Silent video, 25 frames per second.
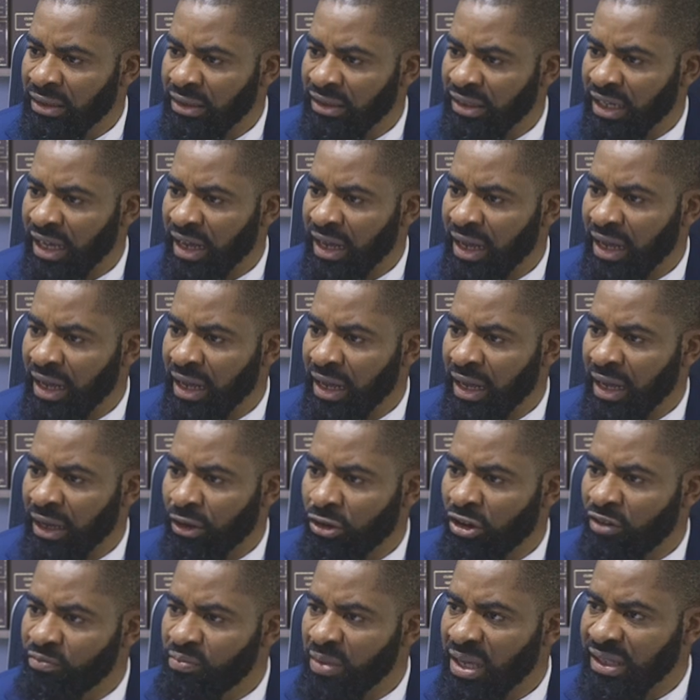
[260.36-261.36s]
the
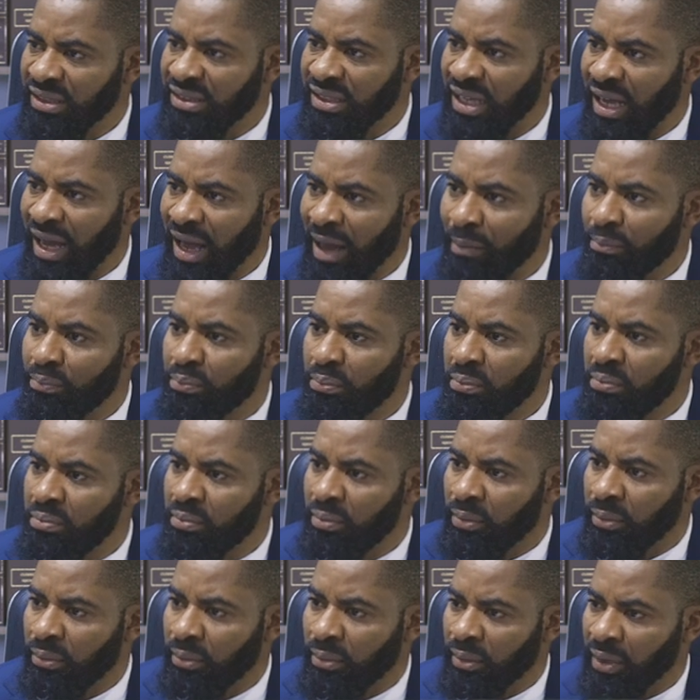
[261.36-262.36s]
government have
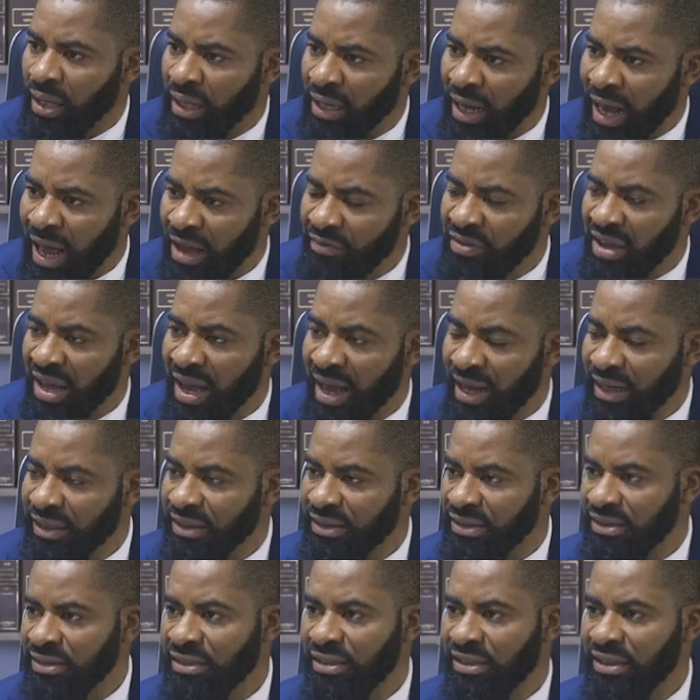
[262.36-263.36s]
a
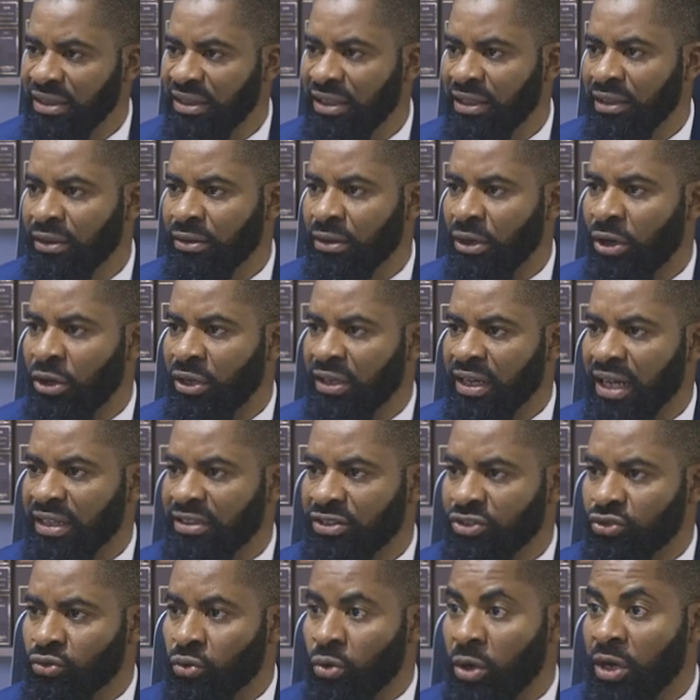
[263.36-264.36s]
hand in all that
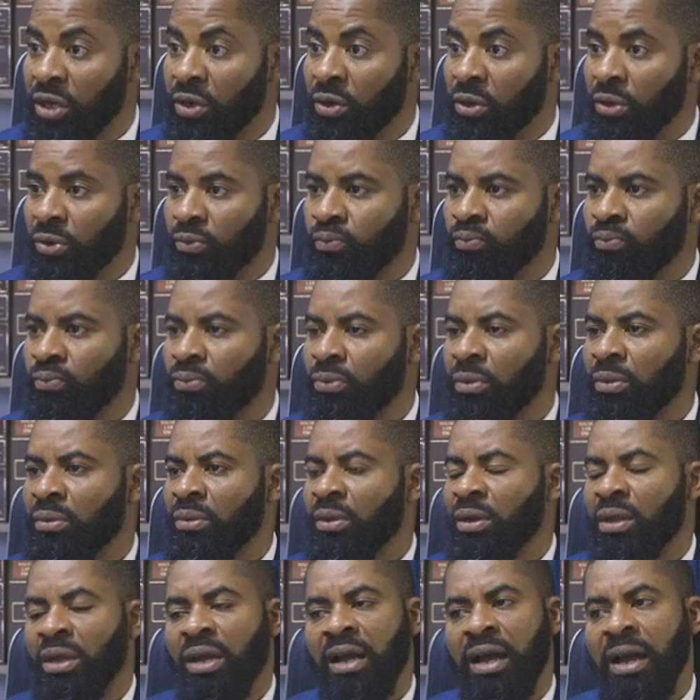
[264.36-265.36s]
is going on.
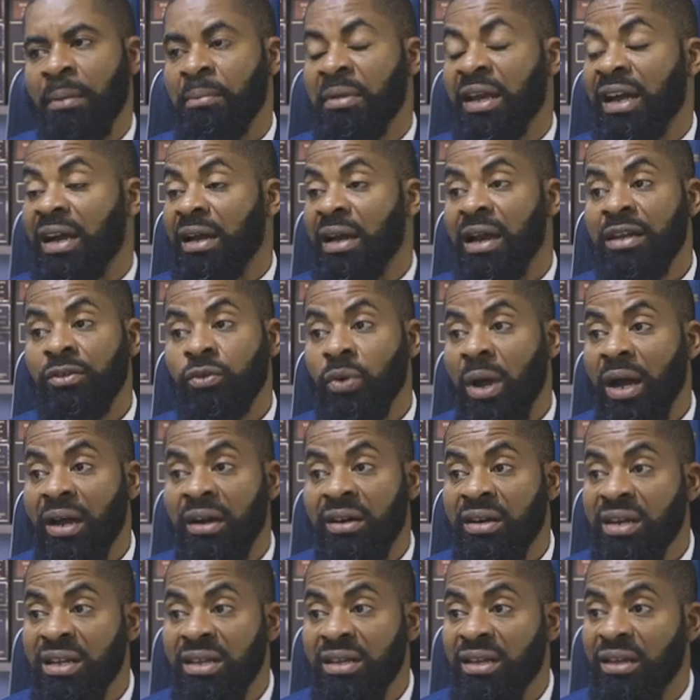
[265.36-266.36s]
I'm inclined to
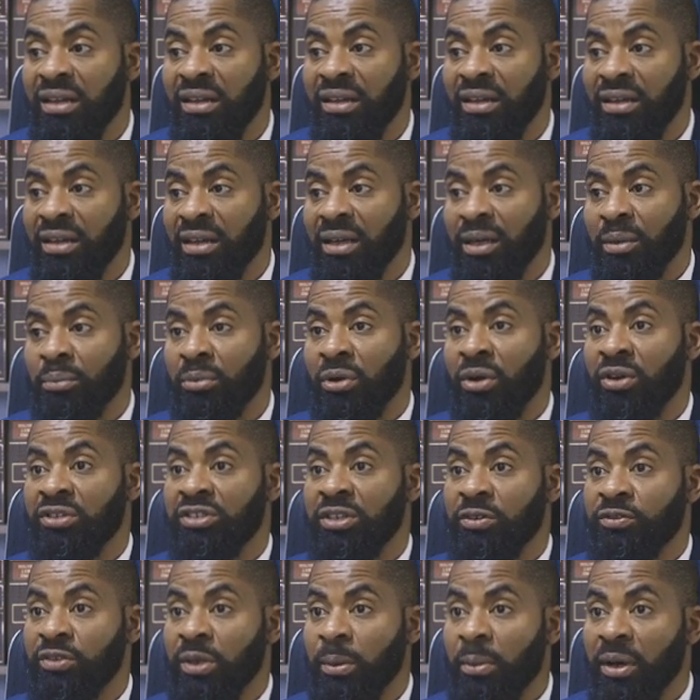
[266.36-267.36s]
agree, because
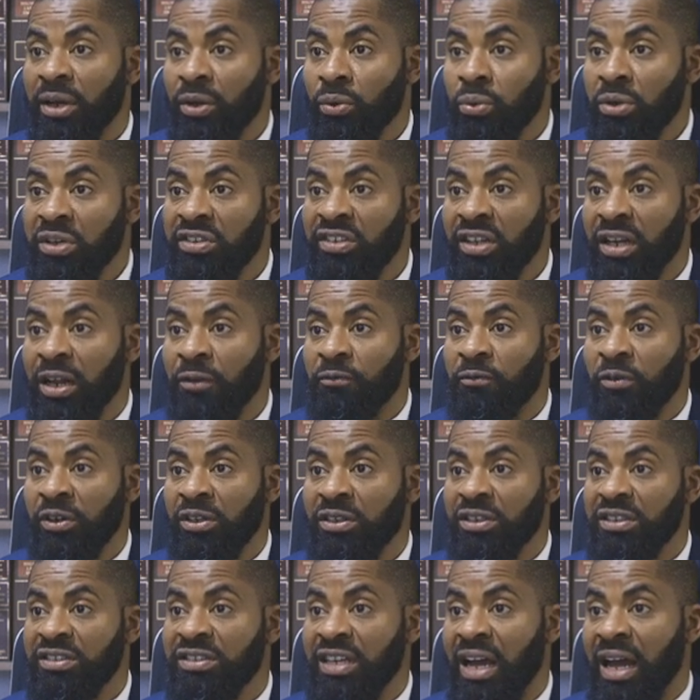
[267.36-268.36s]
if somebody who is in the
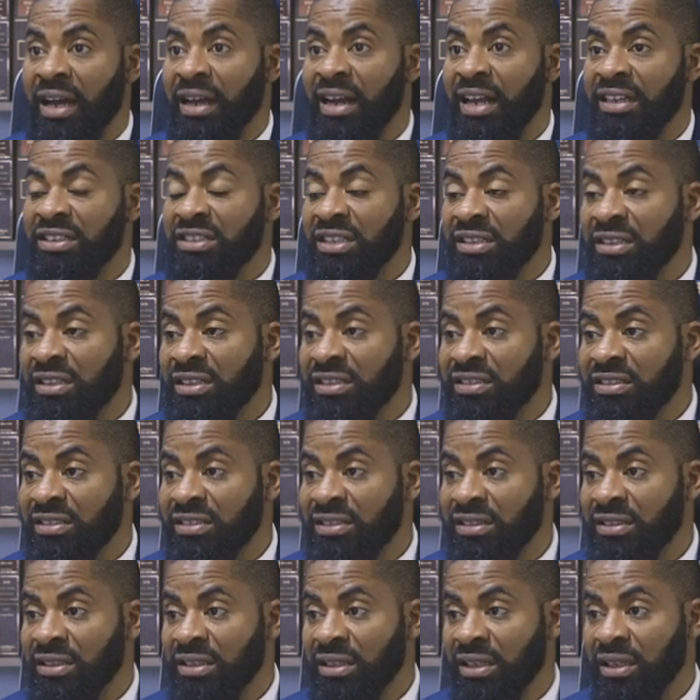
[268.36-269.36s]
field is alleging this